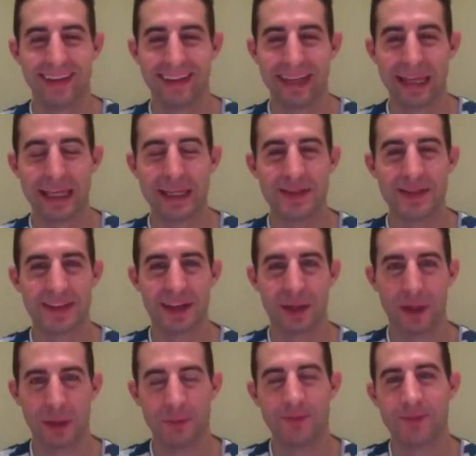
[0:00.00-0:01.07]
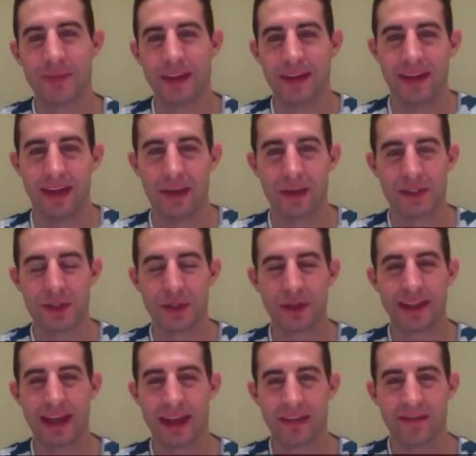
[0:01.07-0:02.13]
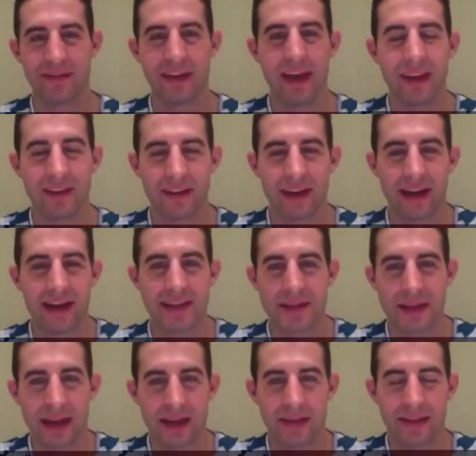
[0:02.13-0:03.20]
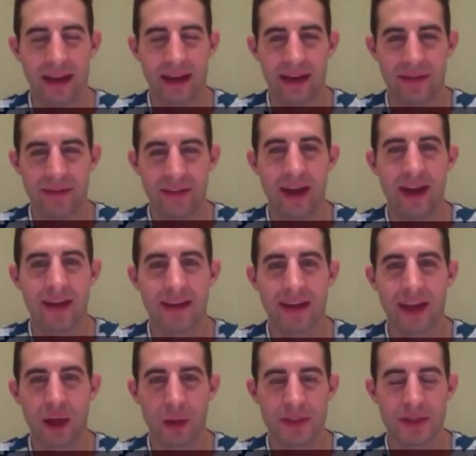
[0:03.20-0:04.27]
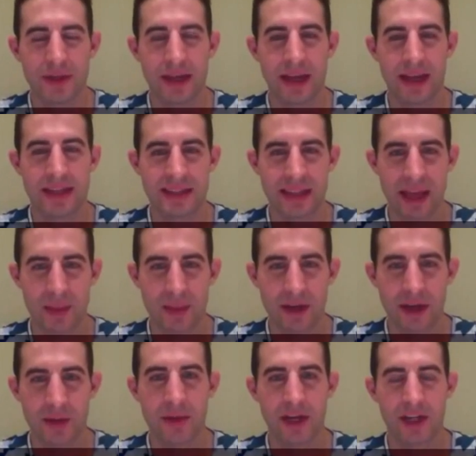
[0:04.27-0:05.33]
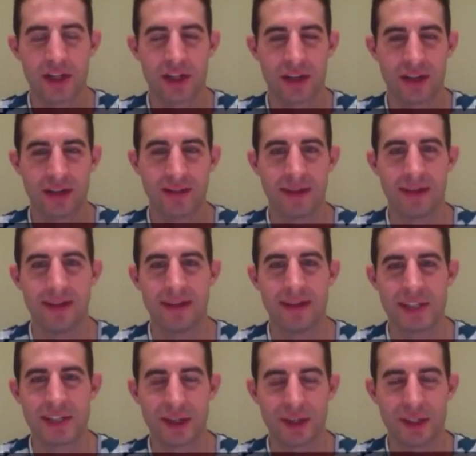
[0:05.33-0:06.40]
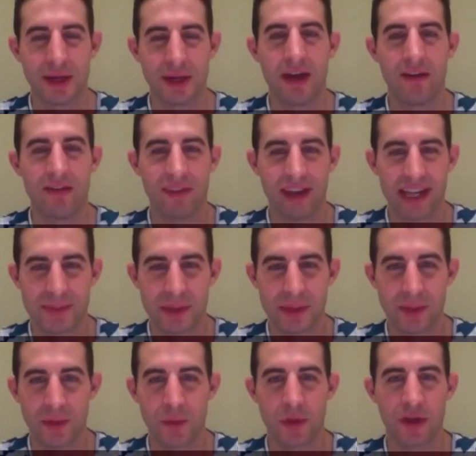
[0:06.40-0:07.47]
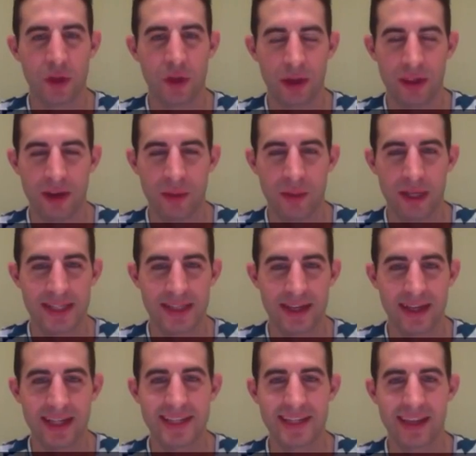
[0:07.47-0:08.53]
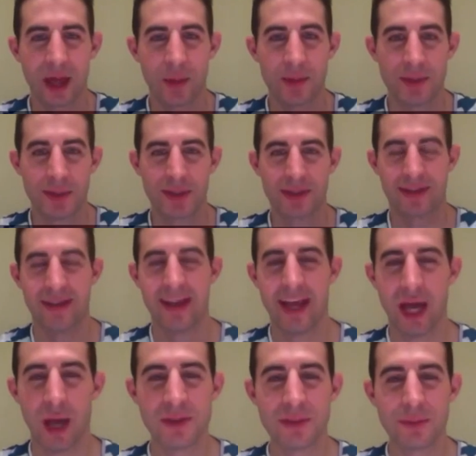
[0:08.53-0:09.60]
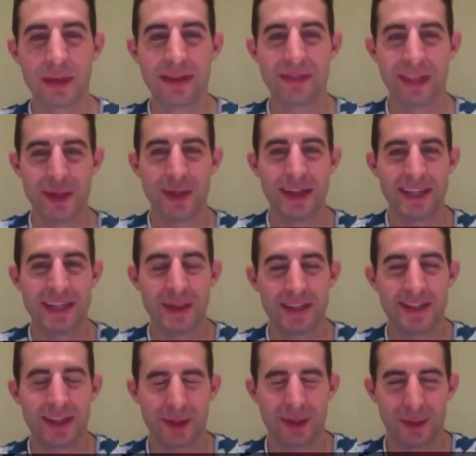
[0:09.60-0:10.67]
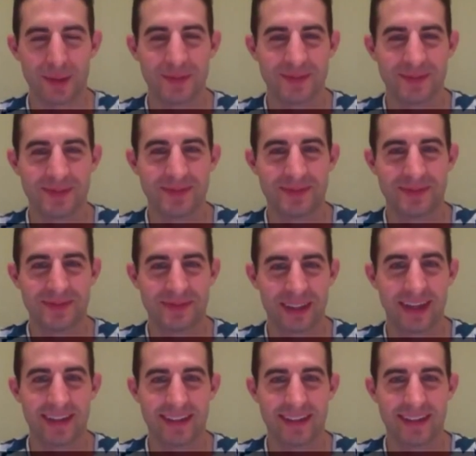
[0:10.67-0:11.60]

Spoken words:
Thank you. So it was really that event, right? So that event helped you kind of see that bigger picture, showed you how fast people were growing their business, and helped you believe that you can do it too, right?